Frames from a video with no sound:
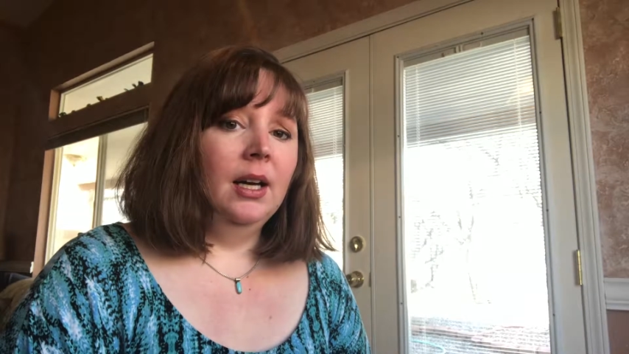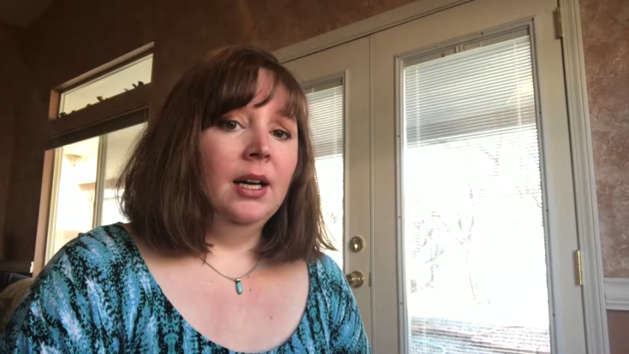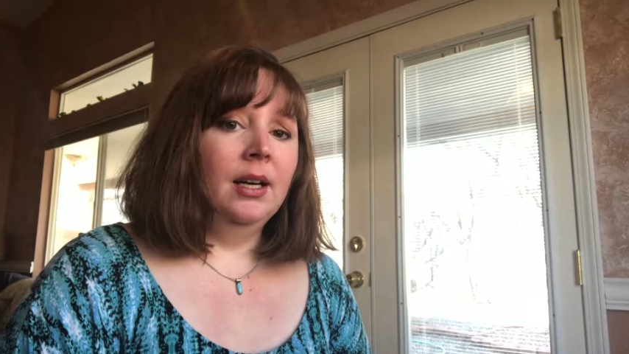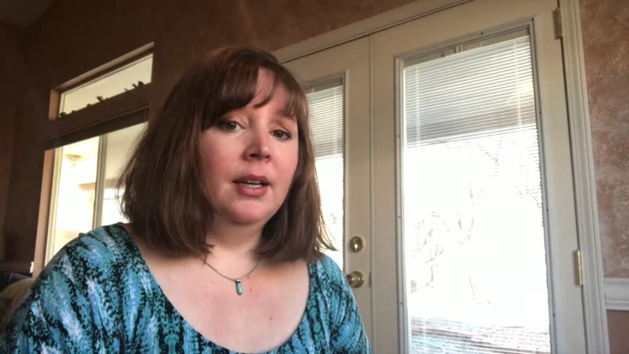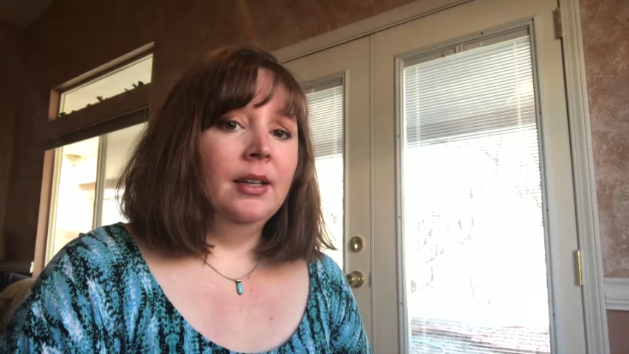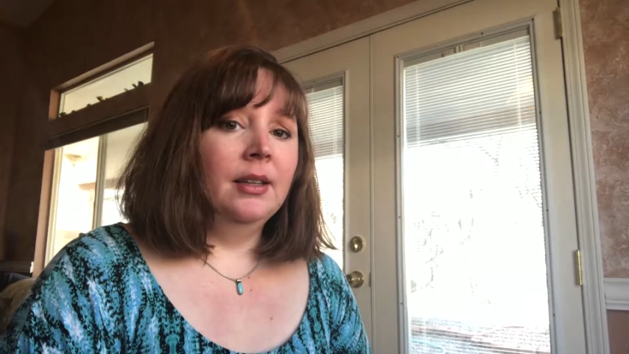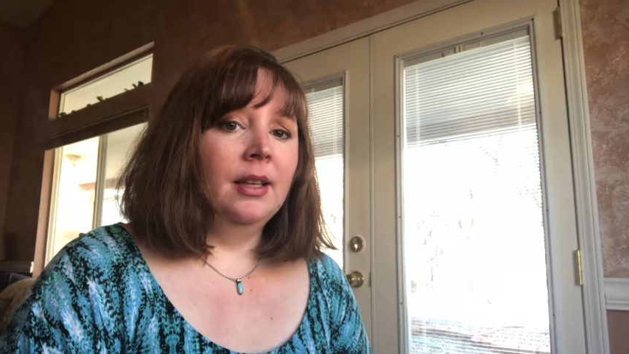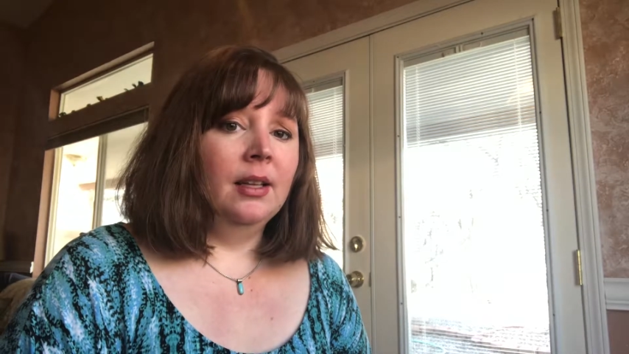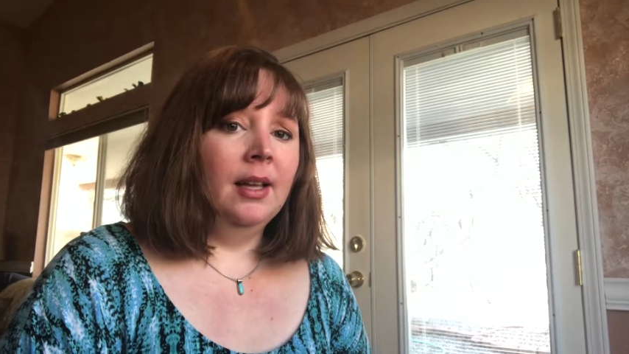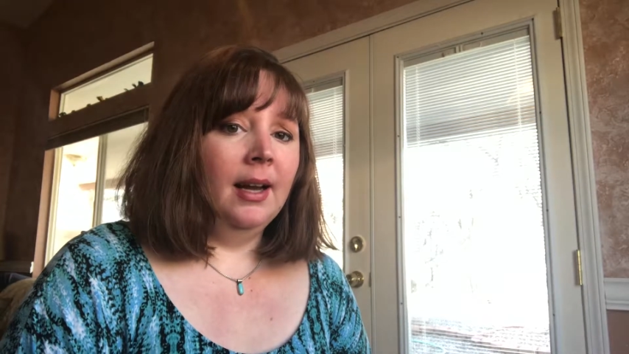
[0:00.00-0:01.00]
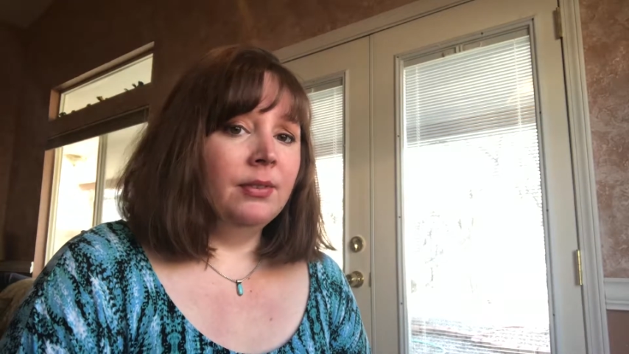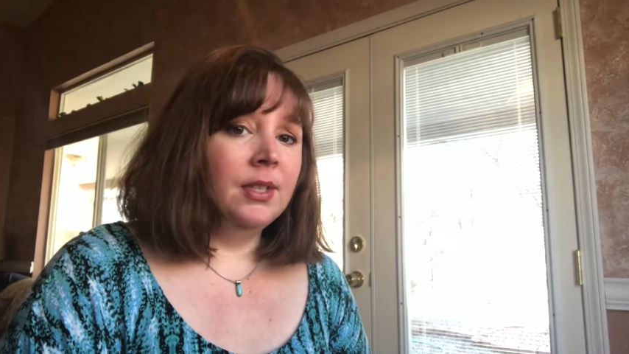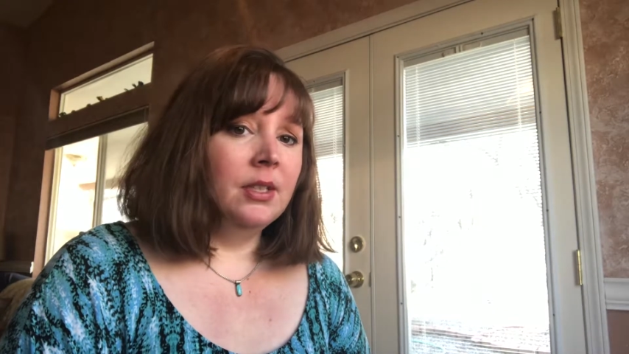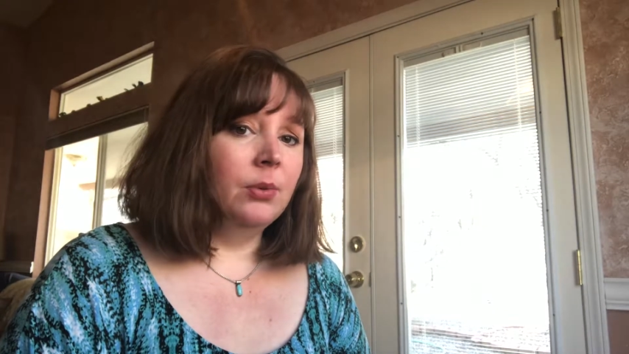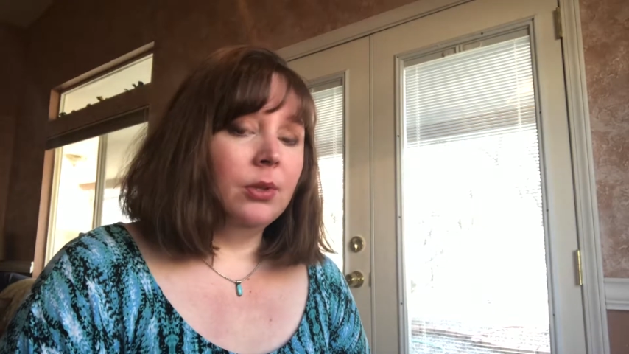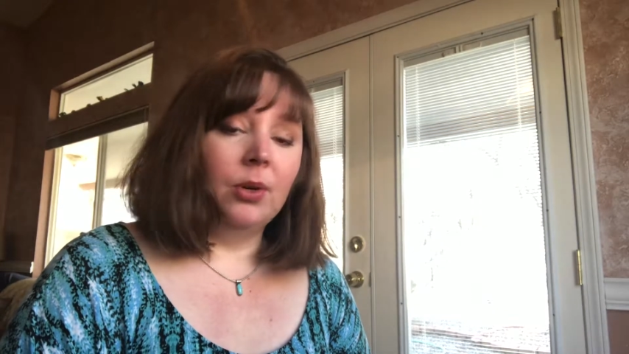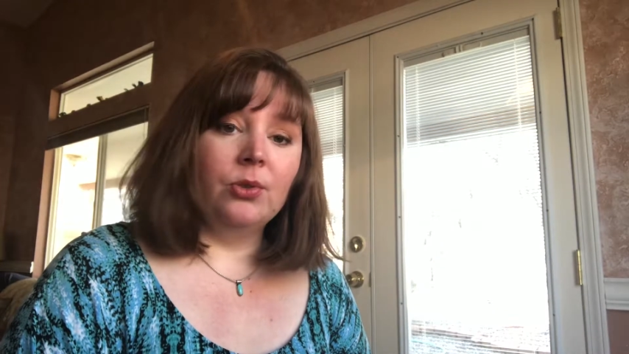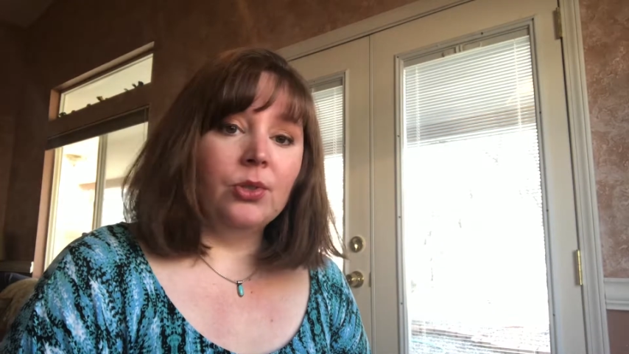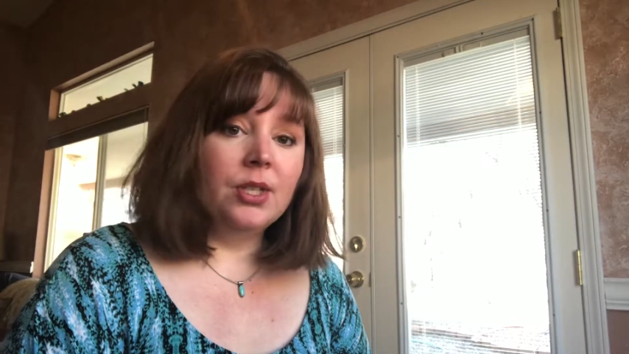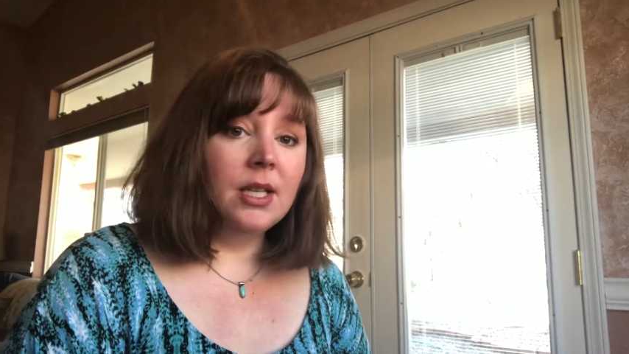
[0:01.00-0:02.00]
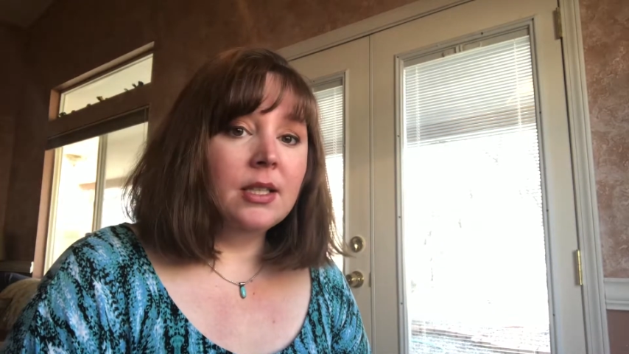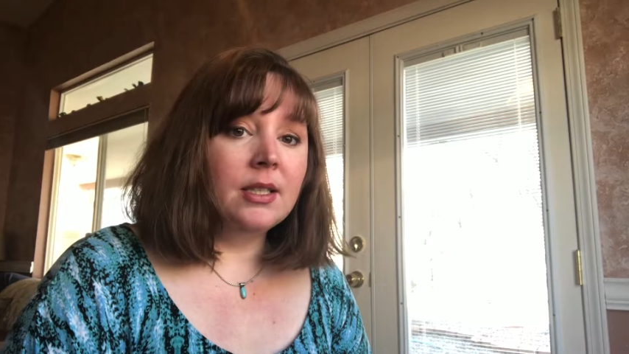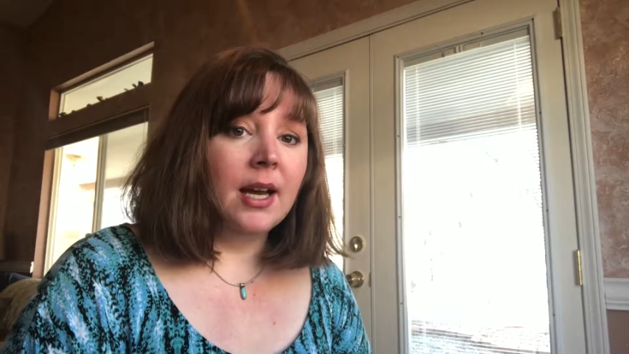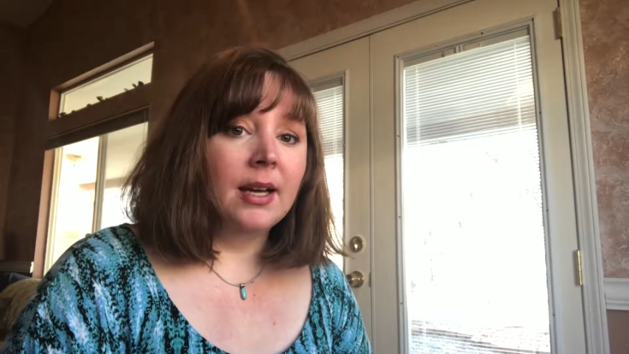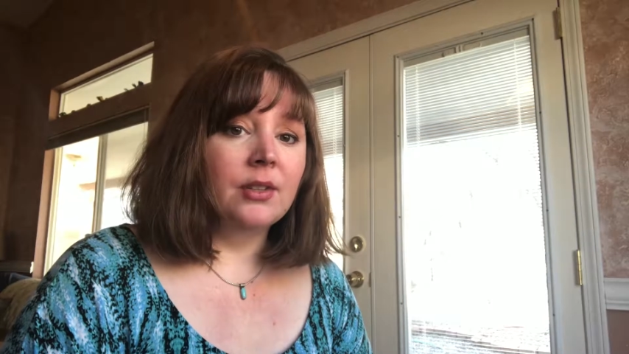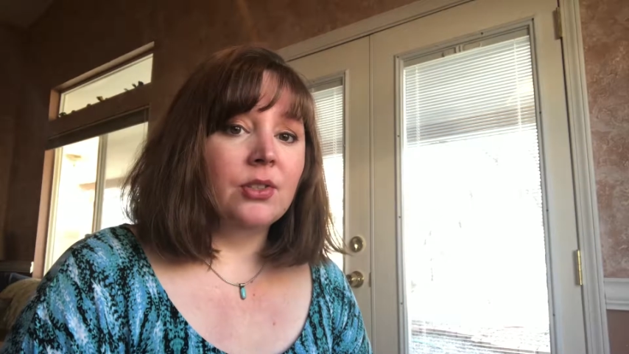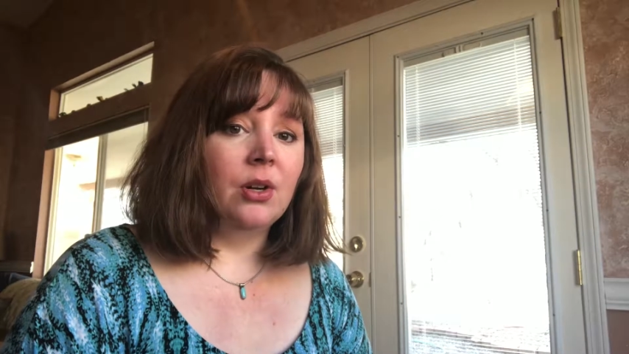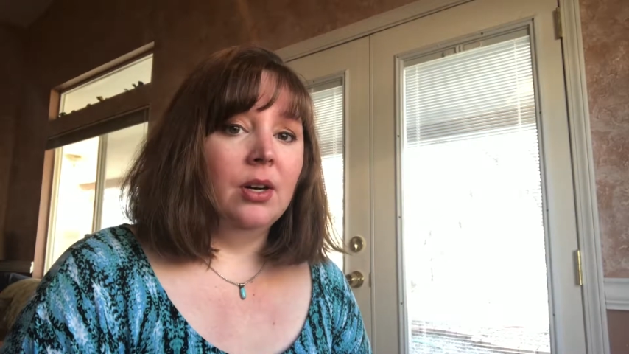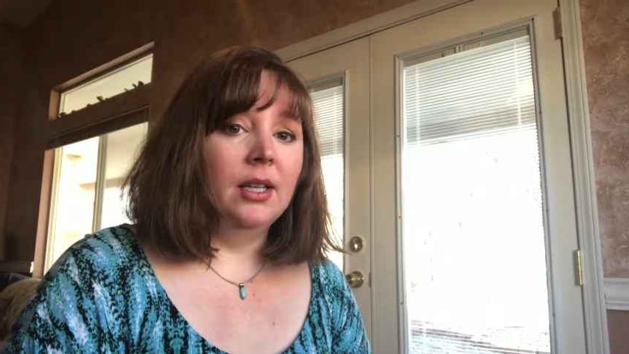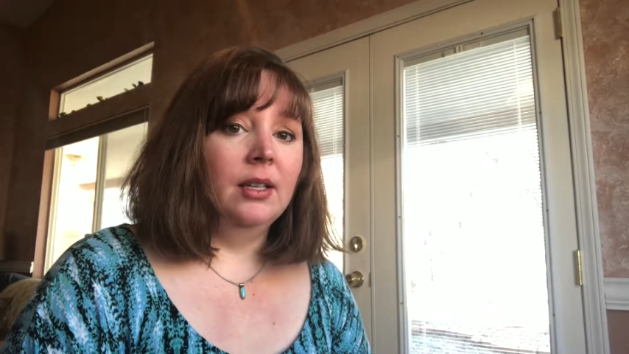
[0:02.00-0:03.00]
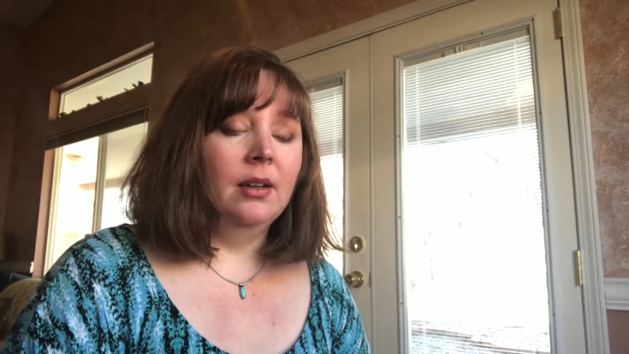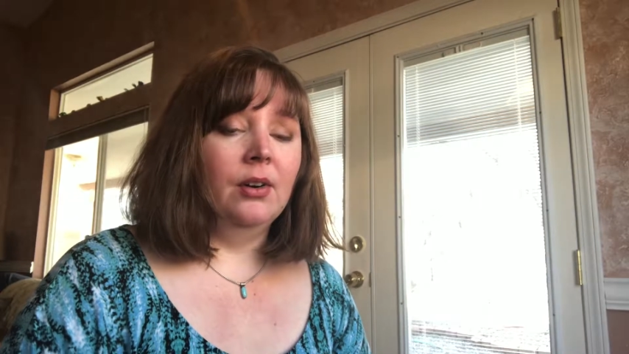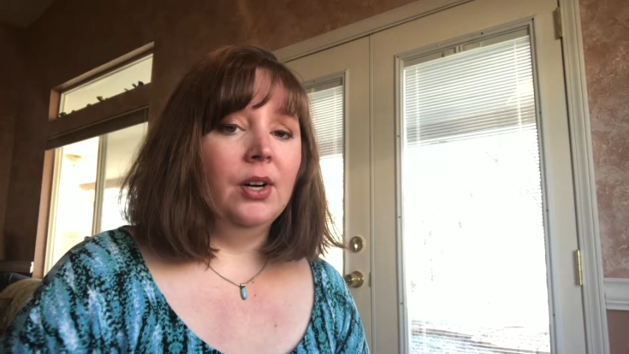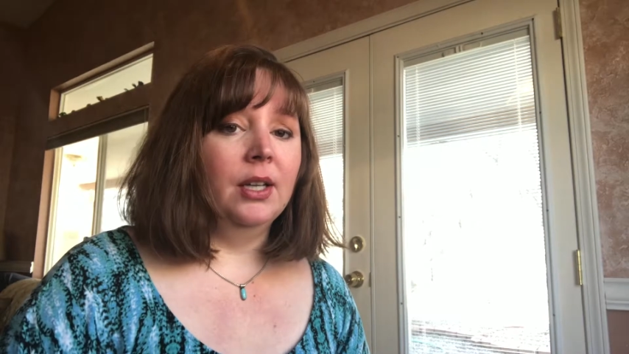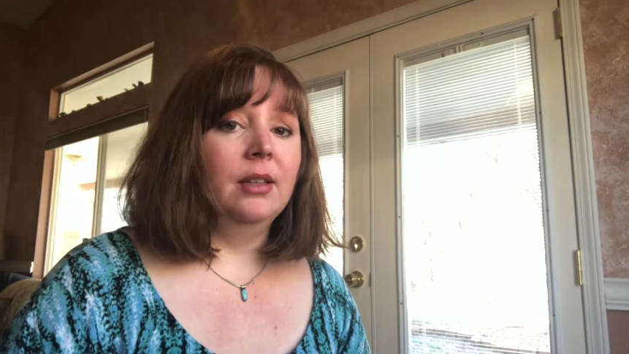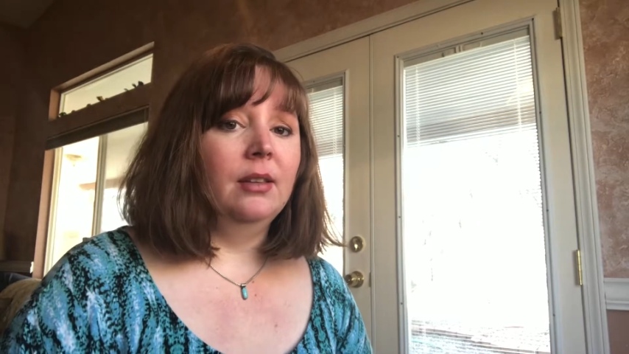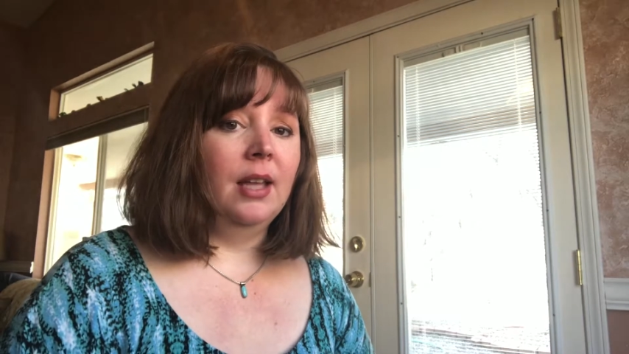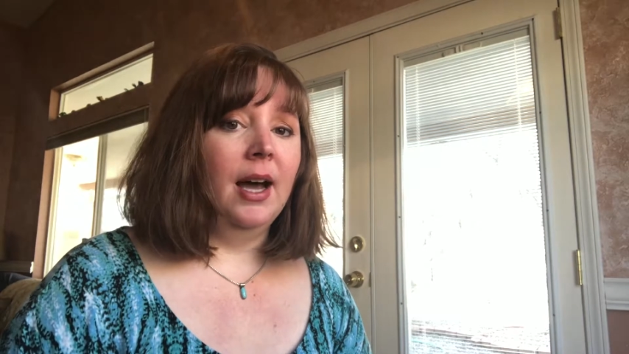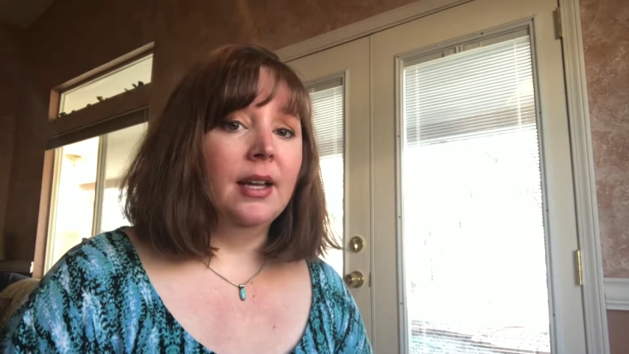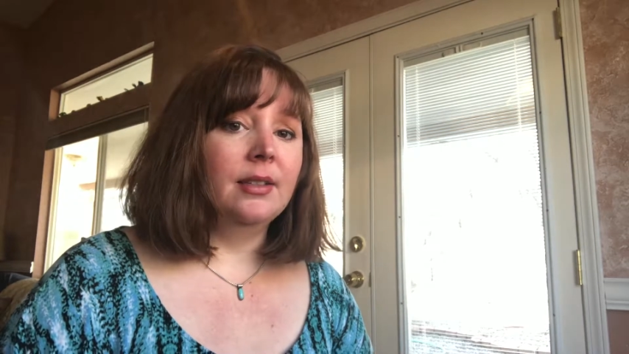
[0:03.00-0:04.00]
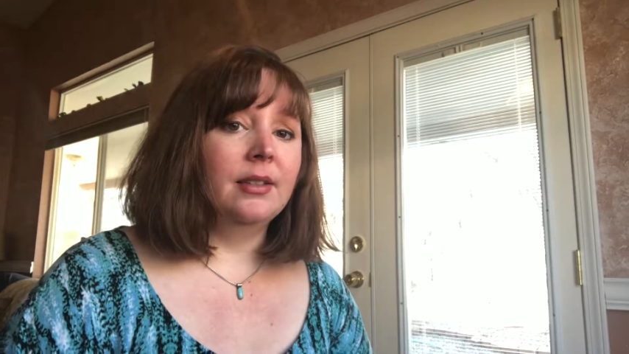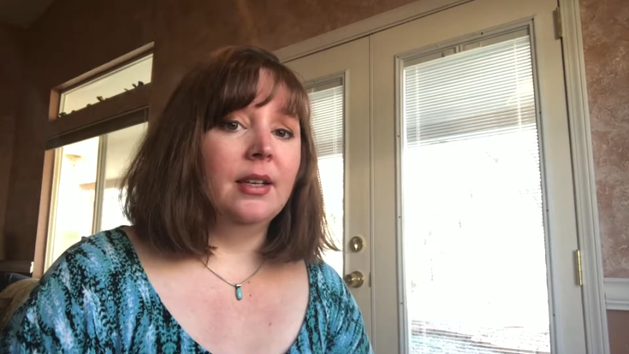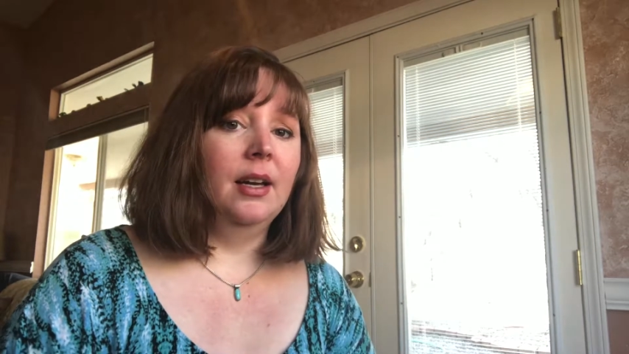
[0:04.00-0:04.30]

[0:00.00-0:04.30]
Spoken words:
they'll have to deal with gross receipts tax on that